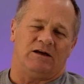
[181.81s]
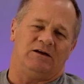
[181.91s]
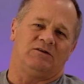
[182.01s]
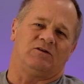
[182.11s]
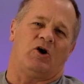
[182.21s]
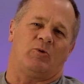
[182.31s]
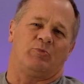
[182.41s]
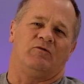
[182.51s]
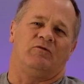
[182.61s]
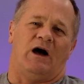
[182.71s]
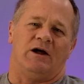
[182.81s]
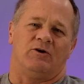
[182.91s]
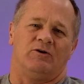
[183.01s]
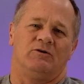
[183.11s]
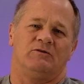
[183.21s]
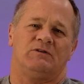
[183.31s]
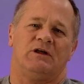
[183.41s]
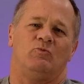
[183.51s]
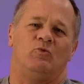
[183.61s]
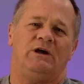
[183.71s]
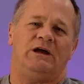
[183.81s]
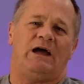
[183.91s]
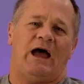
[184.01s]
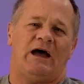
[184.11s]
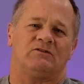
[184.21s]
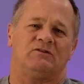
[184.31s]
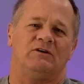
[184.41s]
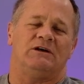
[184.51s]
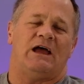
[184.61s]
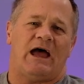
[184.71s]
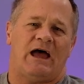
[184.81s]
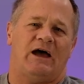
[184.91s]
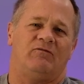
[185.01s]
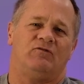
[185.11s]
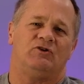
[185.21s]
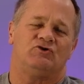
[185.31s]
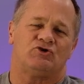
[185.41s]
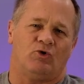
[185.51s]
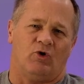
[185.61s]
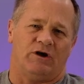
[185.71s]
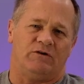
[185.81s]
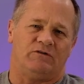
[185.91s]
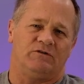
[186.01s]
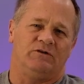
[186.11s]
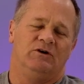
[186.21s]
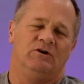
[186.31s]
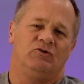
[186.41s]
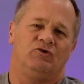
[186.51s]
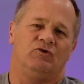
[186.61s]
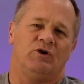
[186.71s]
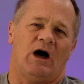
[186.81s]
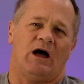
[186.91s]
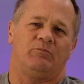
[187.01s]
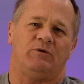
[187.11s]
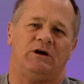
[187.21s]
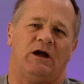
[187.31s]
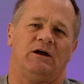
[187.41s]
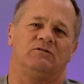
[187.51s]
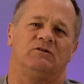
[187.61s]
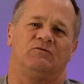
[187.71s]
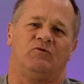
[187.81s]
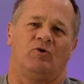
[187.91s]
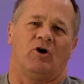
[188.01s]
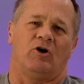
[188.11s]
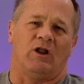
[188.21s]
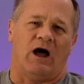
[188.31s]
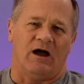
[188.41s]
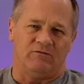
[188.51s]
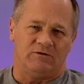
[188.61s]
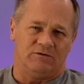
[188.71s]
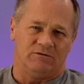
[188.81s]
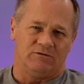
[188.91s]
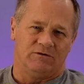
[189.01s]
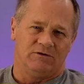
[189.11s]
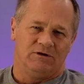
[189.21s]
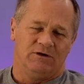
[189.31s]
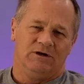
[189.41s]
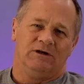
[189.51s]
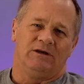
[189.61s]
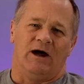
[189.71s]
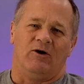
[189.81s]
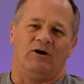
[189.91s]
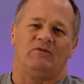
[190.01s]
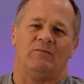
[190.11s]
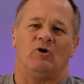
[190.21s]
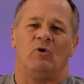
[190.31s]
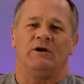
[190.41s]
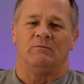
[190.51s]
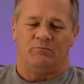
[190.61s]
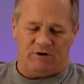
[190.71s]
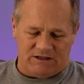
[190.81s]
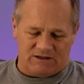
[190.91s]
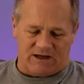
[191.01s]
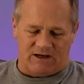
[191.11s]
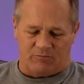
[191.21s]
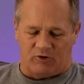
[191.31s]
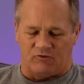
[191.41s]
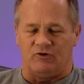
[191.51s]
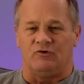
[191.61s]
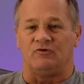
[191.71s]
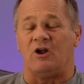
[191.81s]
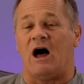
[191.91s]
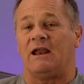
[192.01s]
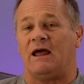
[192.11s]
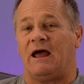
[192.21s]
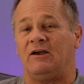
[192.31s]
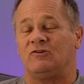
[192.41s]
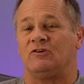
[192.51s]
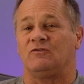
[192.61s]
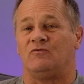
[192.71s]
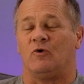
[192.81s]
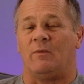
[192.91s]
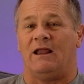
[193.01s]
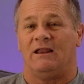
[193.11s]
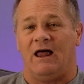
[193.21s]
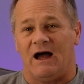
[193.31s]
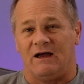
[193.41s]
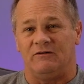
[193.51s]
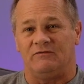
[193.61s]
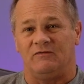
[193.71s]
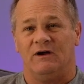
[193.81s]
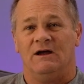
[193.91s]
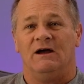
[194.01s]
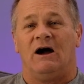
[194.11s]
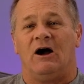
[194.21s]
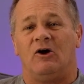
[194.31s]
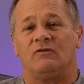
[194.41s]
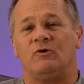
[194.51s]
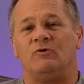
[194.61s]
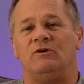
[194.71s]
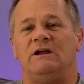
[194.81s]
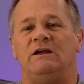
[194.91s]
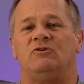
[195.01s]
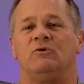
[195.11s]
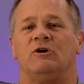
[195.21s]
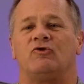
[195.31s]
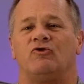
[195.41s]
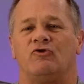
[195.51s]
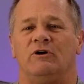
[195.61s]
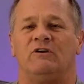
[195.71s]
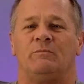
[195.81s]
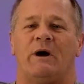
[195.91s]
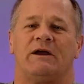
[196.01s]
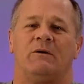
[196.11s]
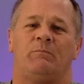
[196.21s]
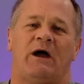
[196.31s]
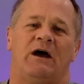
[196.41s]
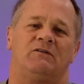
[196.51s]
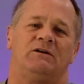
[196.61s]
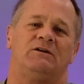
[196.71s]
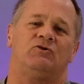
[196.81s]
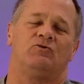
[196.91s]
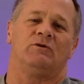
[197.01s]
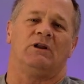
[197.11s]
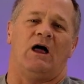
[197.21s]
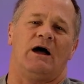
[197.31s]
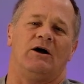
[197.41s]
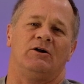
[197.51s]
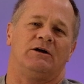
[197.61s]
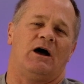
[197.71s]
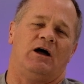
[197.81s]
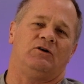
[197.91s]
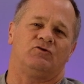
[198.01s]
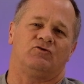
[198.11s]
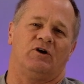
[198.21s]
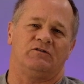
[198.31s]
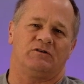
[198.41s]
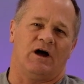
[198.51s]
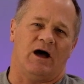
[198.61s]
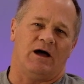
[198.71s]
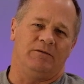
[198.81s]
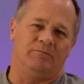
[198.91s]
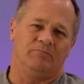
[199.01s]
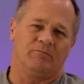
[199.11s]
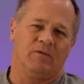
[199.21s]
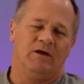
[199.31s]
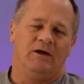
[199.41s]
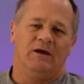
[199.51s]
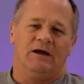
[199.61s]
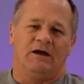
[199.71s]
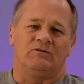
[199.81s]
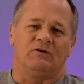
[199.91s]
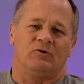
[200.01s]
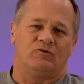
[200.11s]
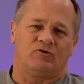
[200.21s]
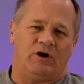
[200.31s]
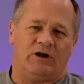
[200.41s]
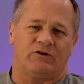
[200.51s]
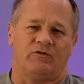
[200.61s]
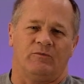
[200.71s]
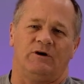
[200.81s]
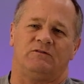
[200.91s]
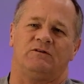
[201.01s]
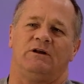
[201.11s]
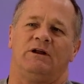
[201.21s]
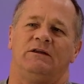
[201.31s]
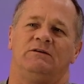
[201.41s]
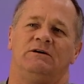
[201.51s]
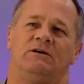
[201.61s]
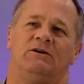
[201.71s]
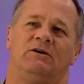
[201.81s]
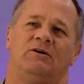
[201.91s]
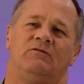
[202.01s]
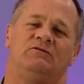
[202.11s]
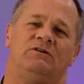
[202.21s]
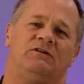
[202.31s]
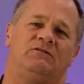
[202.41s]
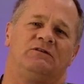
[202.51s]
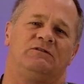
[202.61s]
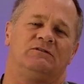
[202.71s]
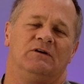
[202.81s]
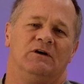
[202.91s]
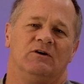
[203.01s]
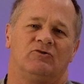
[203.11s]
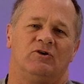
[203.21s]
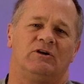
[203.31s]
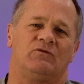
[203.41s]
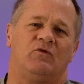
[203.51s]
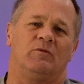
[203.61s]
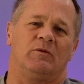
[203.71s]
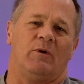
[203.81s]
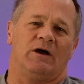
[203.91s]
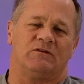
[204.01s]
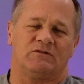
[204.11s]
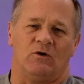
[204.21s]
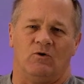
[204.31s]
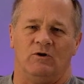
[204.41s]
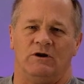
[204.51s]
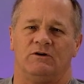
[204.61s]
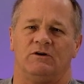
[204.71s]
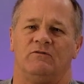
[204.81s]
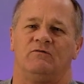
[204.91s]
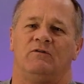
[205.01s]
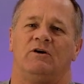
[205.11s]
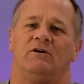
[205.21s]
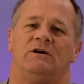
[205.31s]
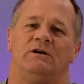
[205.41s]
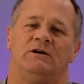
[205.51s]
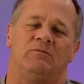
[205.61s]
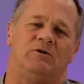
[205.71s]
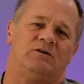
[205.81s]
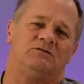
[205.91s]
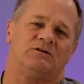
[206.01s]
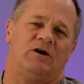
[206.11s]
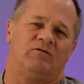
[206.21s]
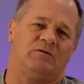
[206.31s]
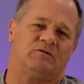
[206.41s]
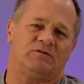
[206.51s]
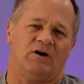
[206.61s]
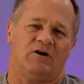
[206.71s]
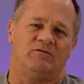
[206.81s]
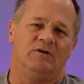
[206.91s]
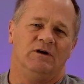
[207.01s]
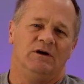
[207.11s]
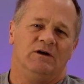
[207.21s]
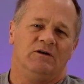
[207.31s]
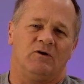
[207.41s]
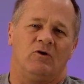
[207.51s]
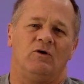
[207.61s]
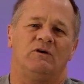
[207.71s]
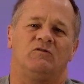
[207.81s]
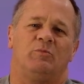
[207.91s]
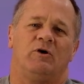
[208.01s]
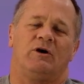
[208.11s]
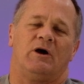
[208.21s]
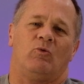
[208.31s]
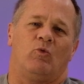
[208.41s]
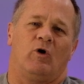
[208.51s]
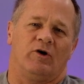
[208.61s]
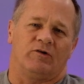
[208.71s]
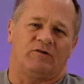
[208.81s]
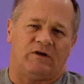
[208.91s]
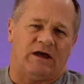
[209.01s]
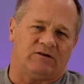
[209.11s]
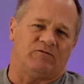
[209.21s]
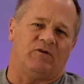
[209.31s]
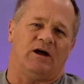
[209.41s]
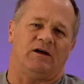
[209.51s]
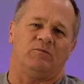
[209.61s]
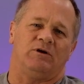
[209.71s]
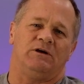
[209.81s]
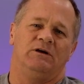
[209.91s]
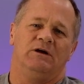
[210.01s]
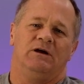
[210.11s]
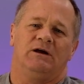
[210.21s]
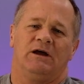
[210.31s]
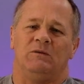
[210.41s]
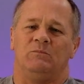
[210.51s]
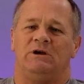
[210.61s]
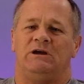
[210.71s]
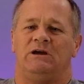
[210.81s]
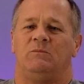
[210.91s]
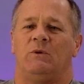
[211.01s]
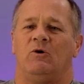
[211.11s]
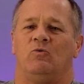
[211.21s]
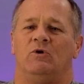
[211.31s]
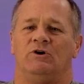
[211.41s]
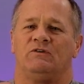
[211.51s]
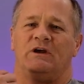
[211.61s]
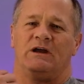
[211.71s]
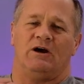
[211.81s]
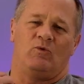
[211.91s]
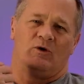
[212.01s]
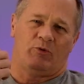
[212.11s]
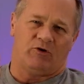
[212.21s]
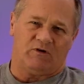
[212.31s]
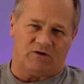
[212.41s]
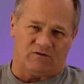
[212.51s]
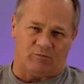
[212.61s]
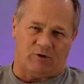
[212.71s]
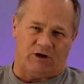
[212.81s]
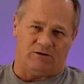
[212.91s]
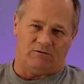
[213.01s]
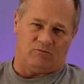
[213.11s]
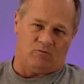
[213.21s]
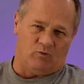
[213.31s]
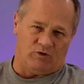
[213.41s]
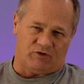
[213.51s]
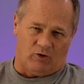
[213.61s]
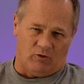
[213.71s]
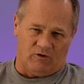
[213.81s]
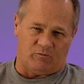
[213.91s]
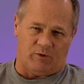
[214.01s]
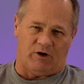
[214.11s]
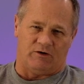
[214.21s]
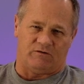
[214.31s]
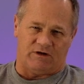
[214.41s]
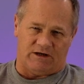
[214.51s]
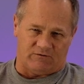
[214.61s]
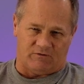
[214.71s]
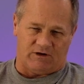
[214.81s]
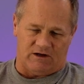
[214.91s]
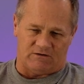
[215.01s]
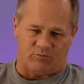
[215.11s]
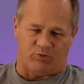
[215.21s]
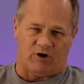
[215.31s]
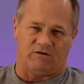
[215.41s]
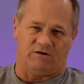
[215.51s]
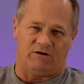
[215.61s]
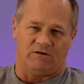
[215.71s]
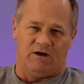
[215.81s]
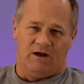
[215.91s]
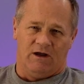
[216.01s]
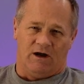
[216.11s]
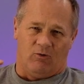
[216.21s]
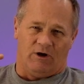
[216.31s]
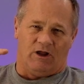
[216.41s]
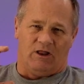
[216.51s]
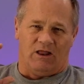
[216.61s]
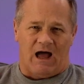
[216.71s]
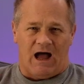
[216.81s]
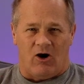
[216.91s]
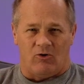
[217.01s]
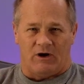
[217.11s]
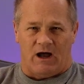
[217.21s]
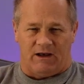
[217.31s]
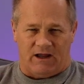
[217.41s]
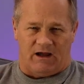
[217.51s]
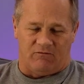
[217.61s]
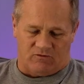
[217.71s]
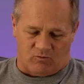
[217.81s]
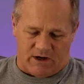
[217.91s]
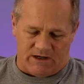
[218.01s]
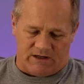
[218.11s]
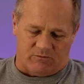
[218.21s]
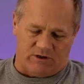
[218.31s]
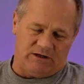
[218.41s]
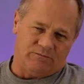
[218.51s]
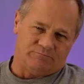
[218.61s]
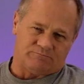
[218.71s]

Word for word: is our provider, then we actually have the choice to not be anxious for our lives. Now, if I'm going to be the kind of person who's not anxious for my life, I also need to increase my capacity to rely on God, to trust God. And so, transformation, that idea of Jesus transforming my soul into the very image of Himself, the Holy Spirit at work sanctifying me and me in my will saying, I want to participate with the Holy Spirit's sanctification process. I want to allow God to have His way in me,